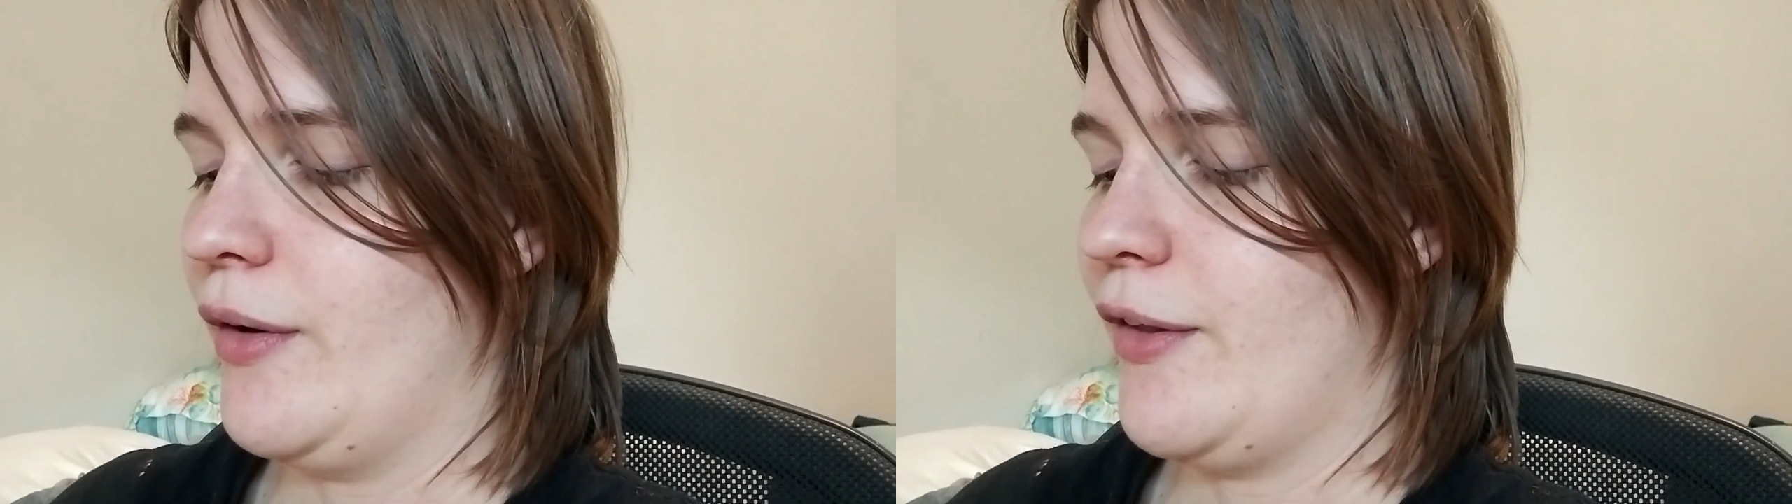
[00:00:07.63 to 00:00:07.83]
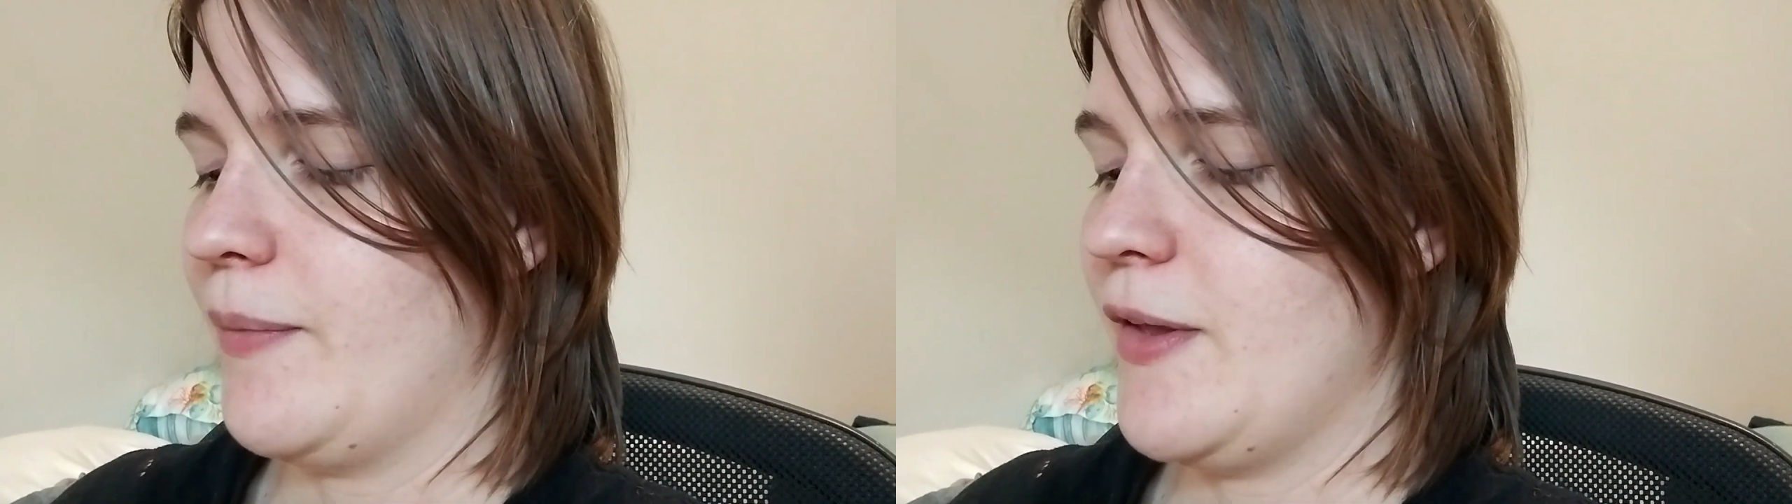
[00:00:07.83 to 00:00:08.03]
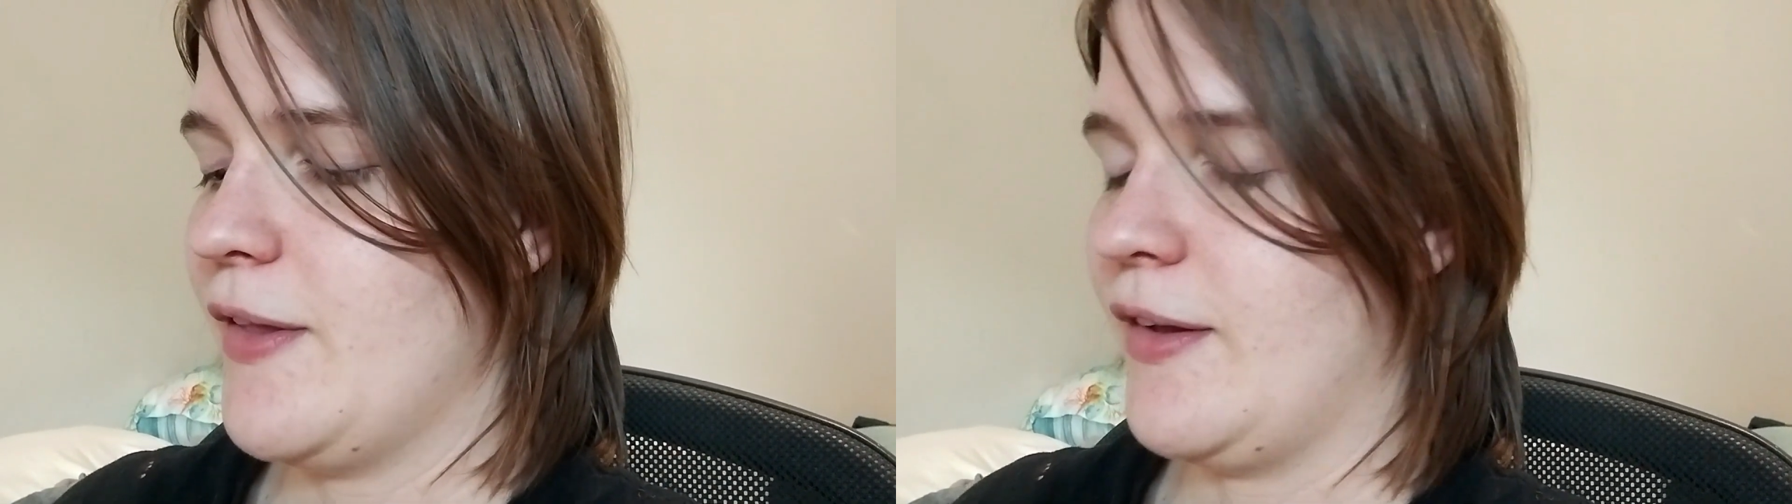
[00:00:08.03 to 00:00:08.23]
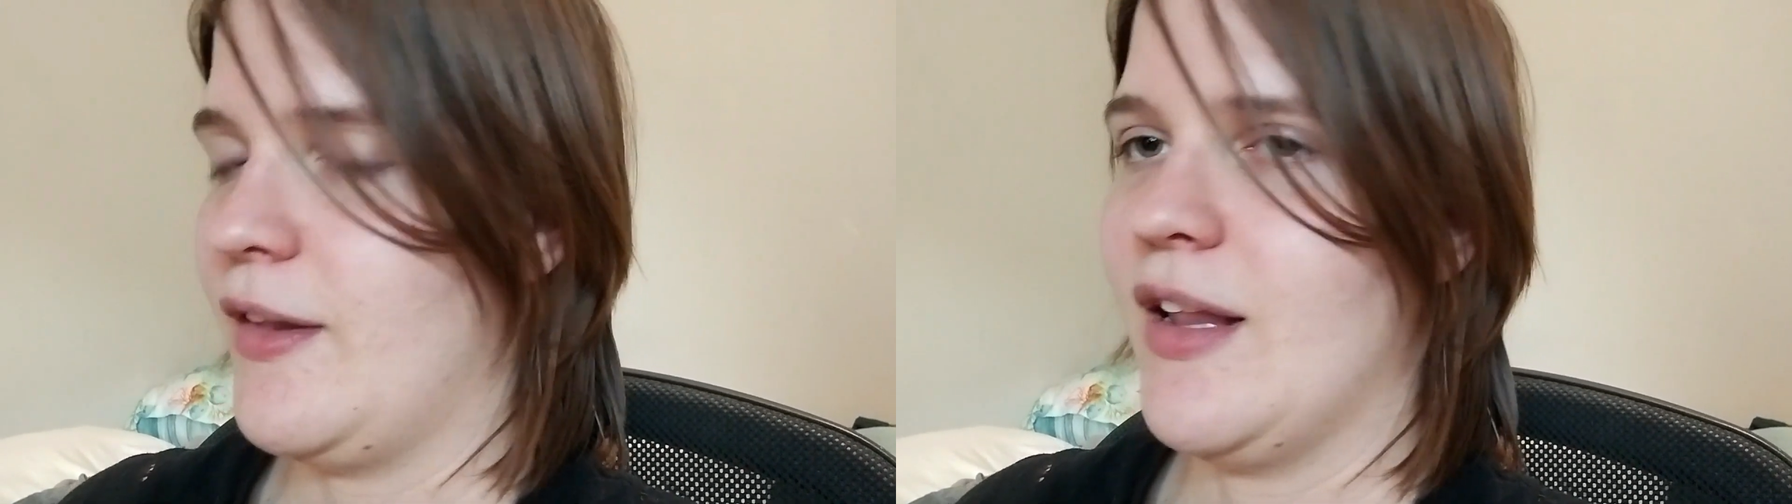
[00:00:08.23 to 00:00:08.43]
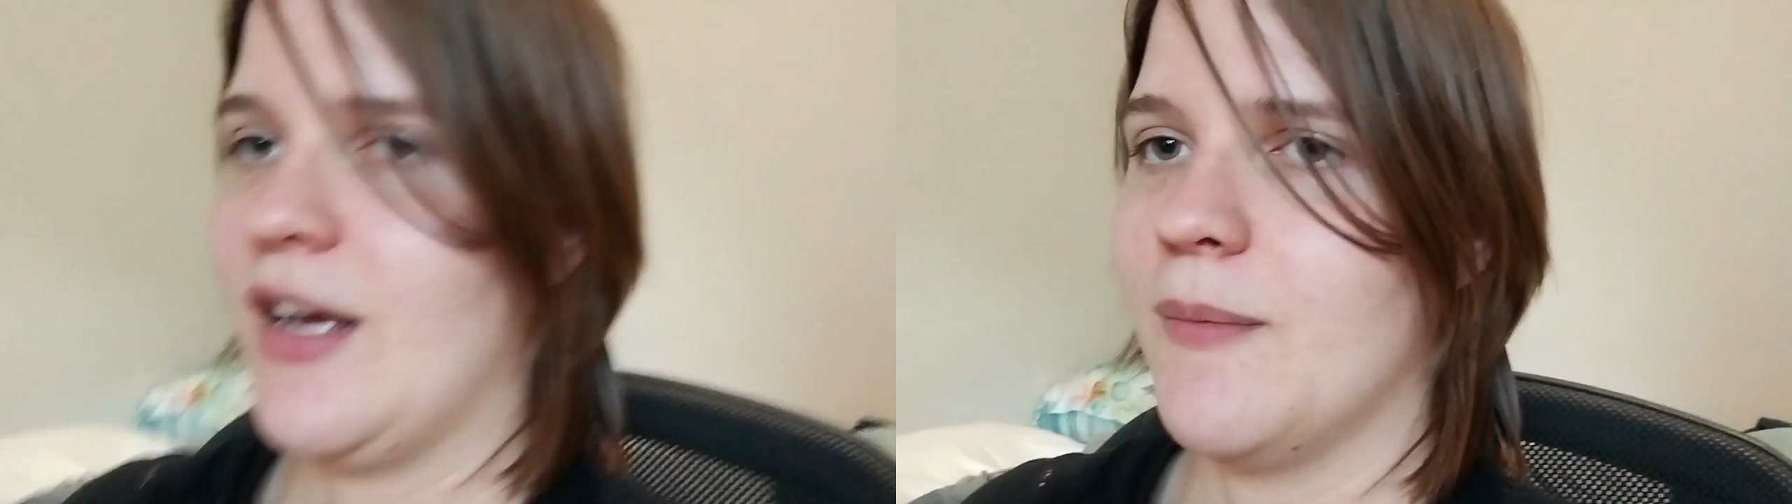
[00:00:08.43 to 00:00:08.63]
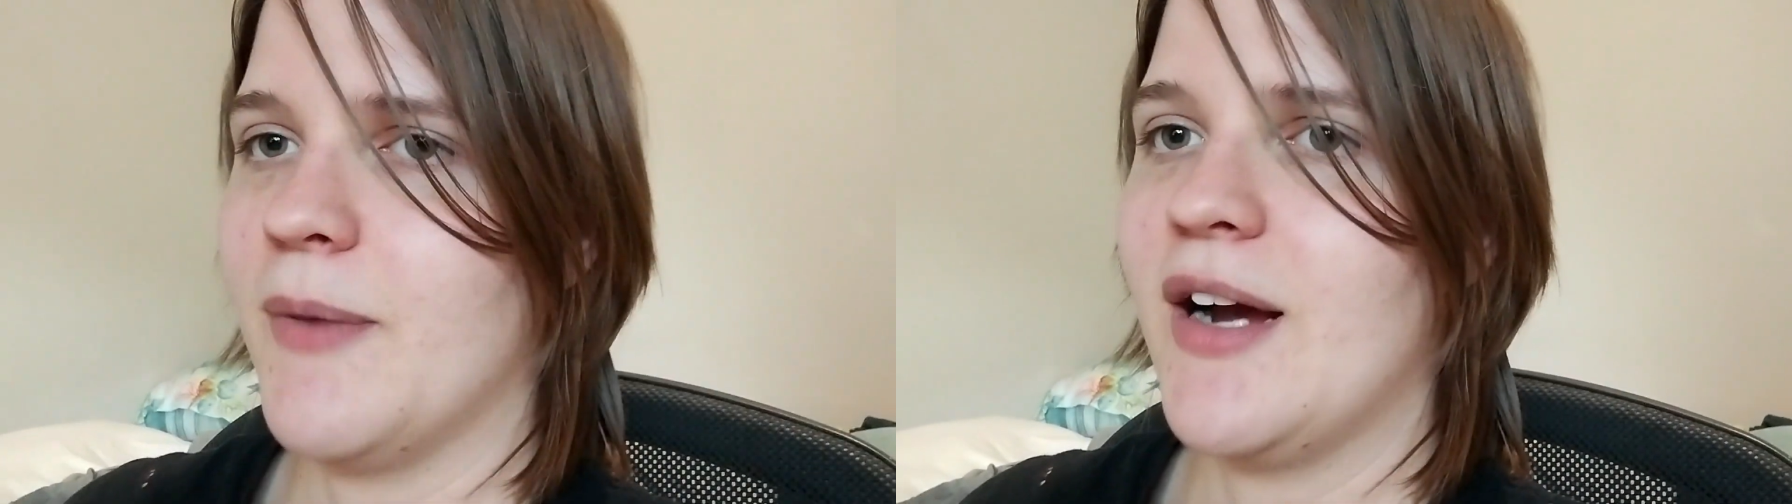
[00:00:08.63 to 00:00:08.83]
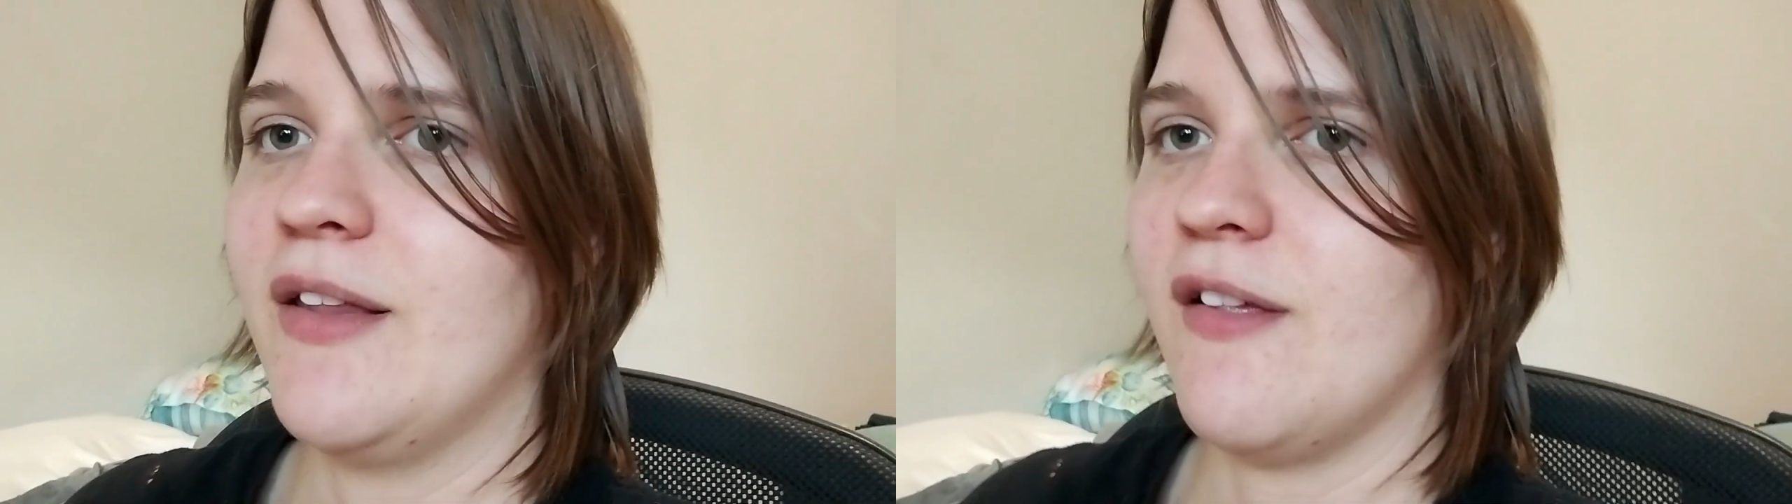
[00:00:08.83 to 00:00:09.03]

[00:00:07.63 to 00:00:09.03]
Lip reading: it's basically like a behind the